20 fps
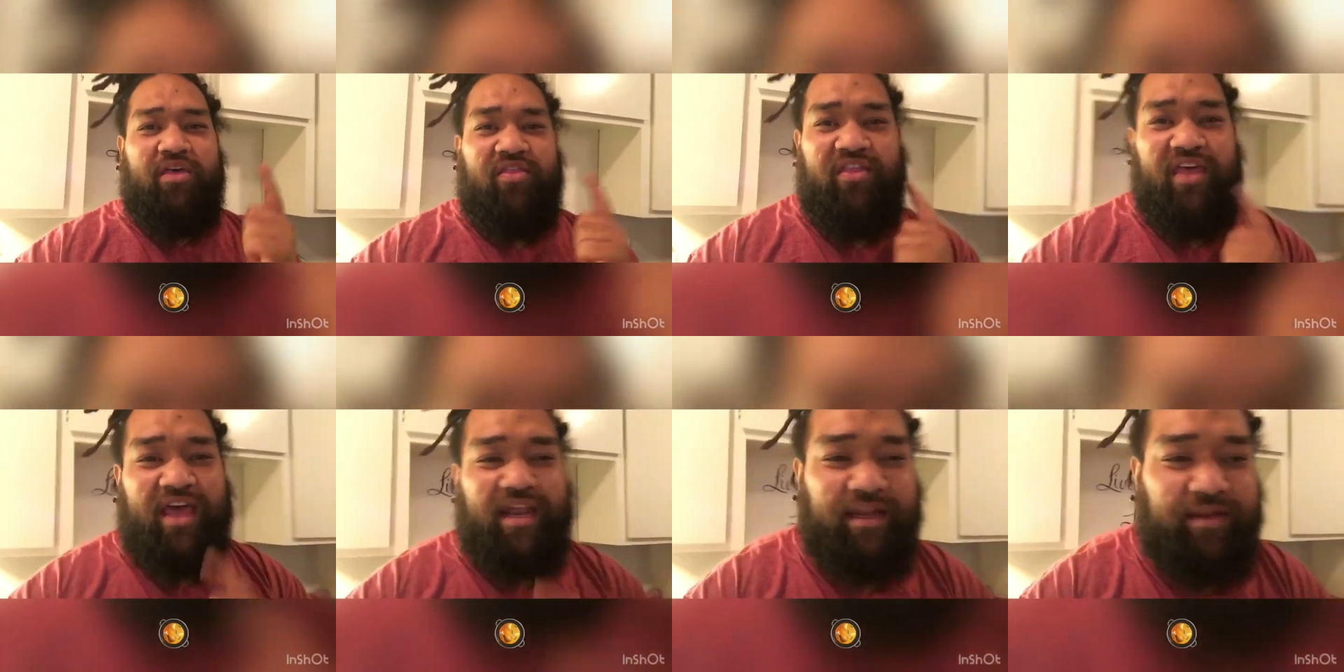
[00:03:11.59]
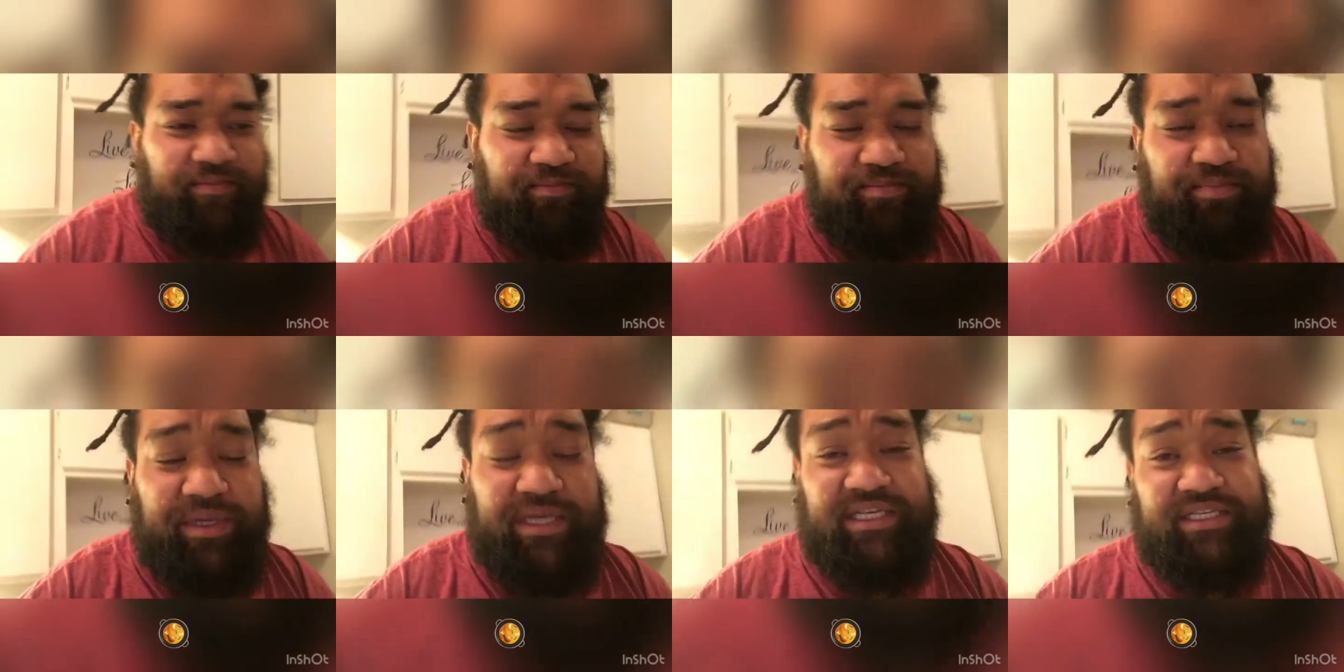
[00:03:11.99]
that
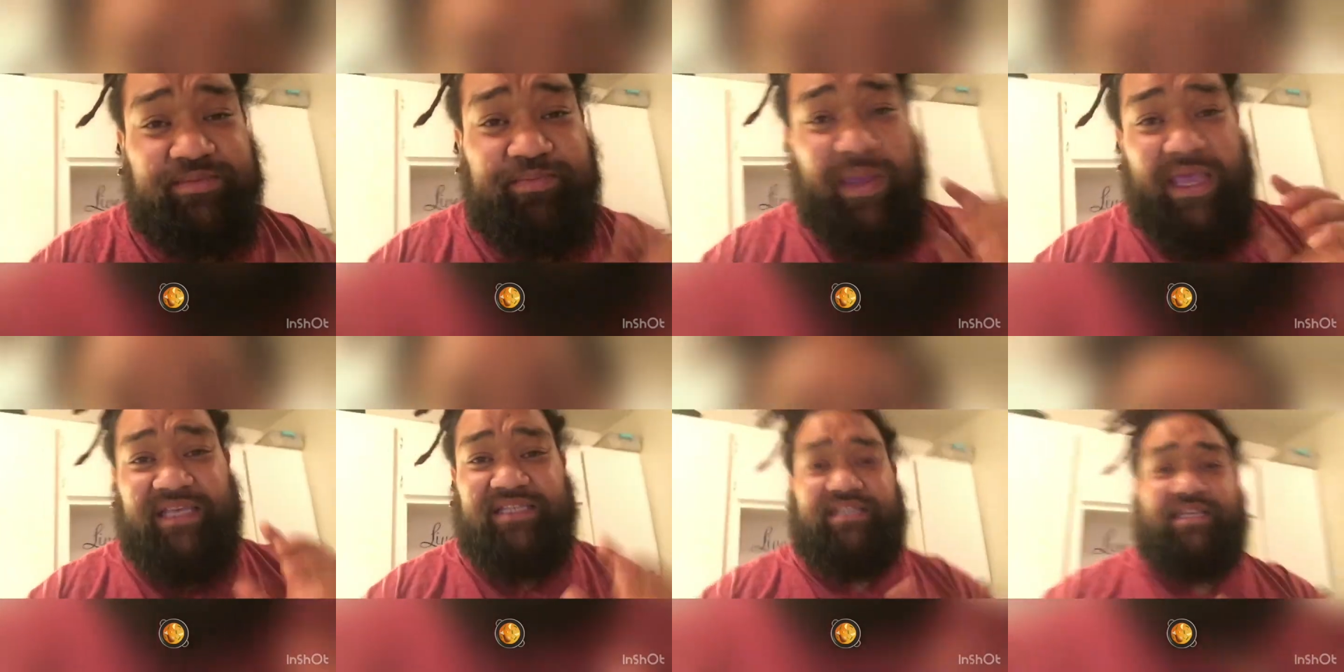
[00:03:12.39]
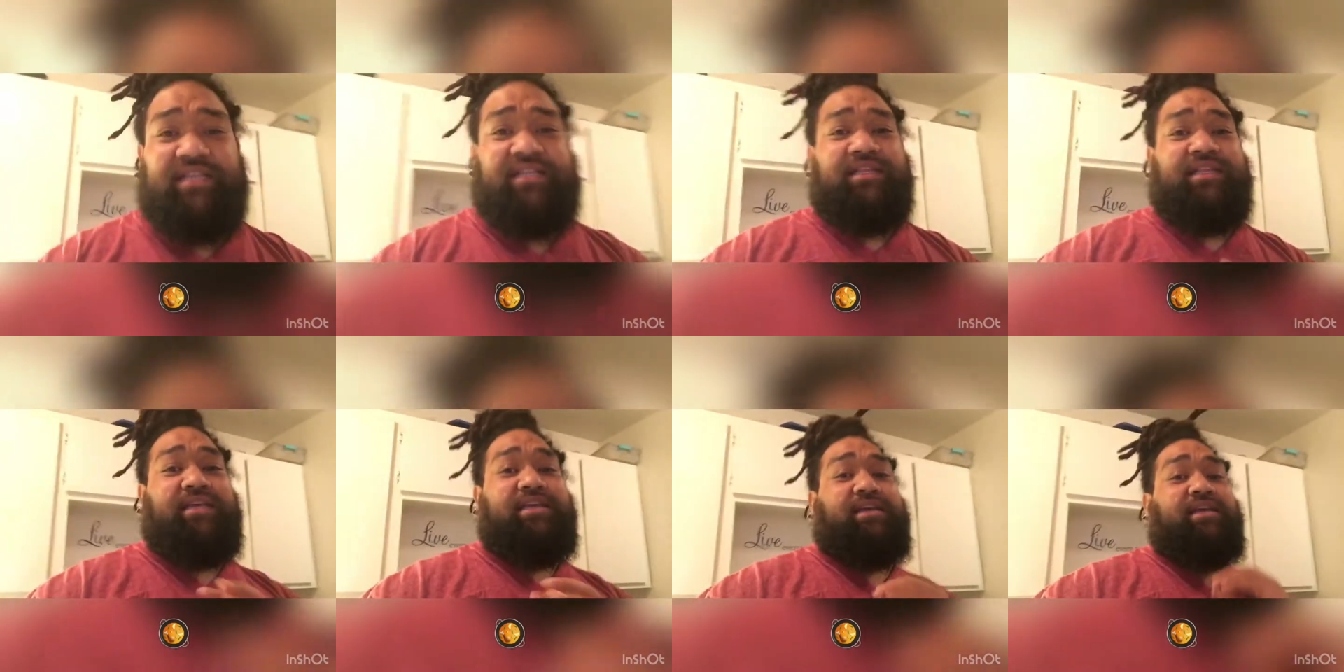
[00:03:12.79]
is
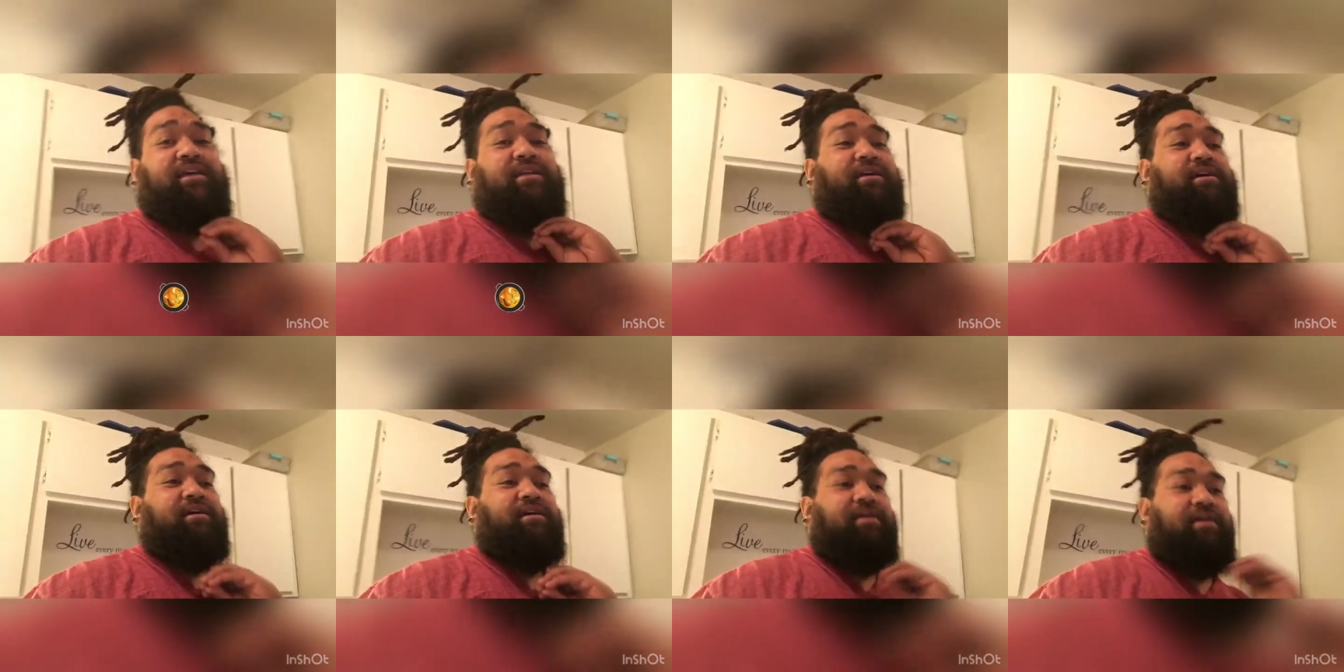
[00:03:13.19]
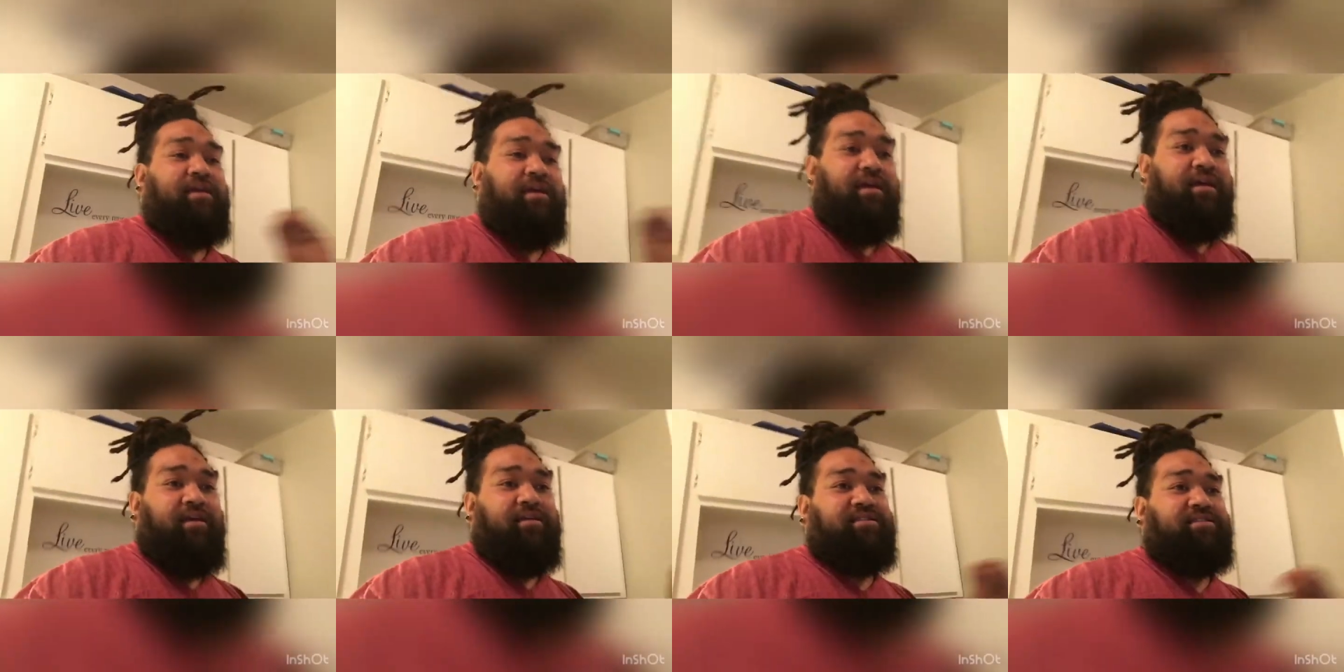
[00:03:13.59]
basically gonna,
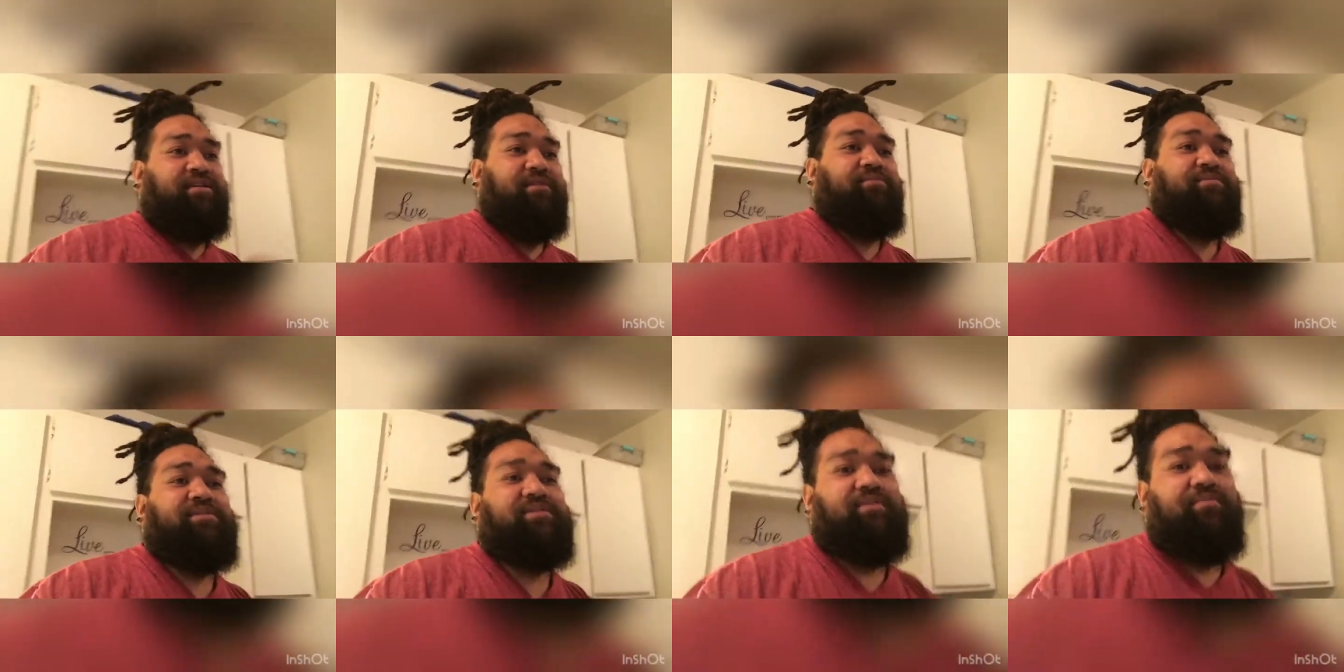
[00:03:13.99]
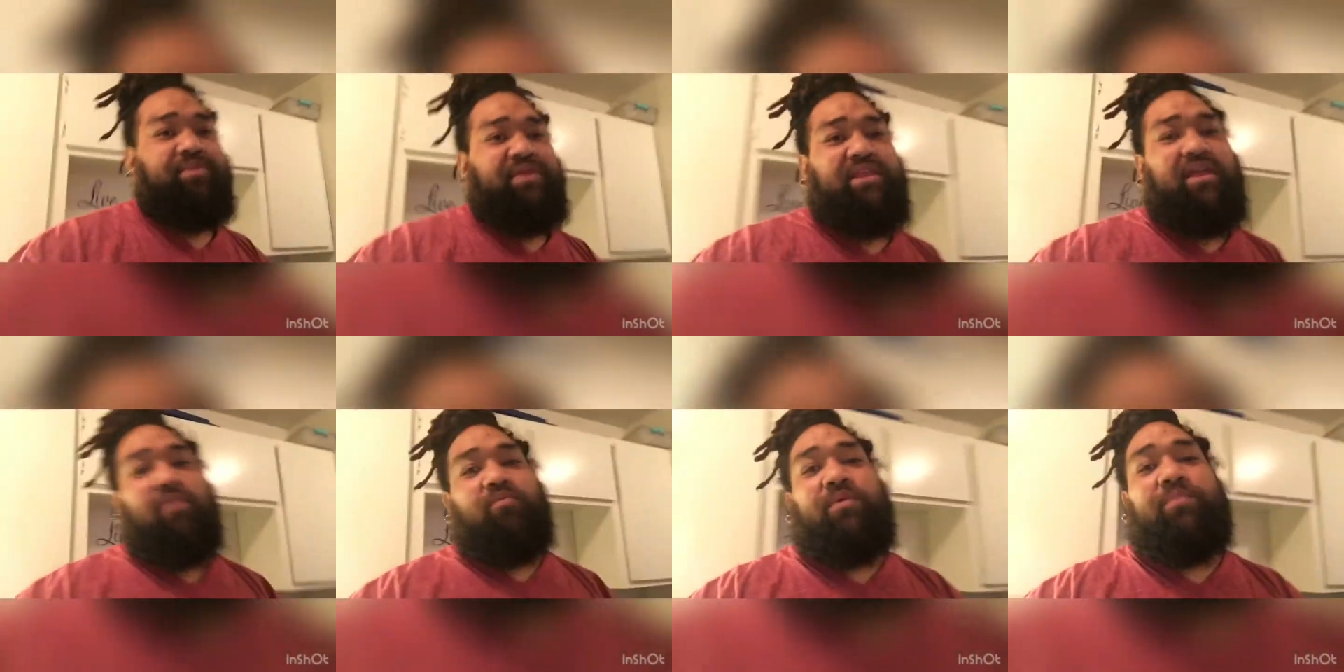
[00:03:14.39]
to be that